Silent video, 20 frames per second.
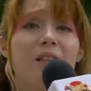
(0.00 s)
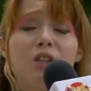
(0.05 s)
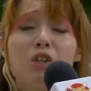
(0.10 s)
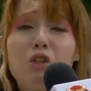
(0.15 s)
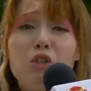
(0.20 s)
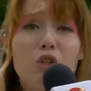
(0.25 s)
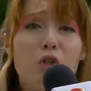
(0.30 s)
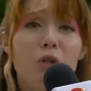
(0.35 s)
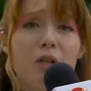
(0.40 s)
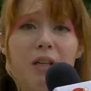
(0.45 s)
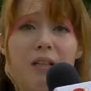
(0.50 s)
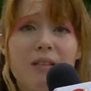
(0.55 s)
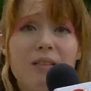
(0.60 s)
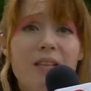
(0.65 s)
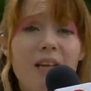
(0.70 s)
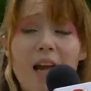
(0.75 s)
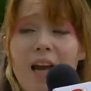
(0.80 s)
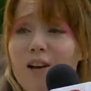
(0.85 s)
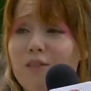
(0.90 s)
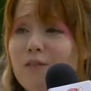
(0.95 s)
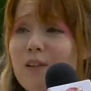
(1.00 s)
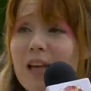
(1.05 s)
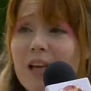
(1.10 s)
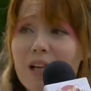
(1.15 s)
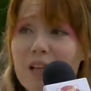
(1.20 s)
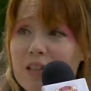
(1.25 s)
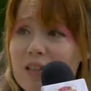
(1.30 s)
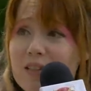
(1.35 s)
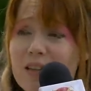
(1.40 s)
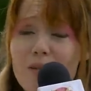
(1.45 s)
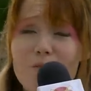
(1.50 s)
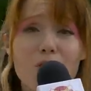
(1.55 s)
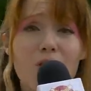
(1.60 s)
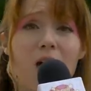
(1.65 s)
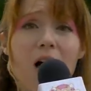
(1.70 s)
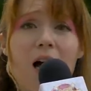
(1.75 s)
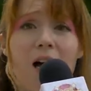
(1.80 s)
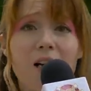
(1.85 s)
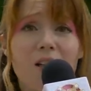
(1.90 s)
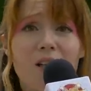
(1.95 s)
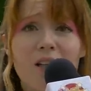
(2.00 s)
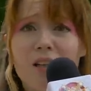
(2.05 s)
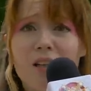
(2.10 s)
The students, they have like several ac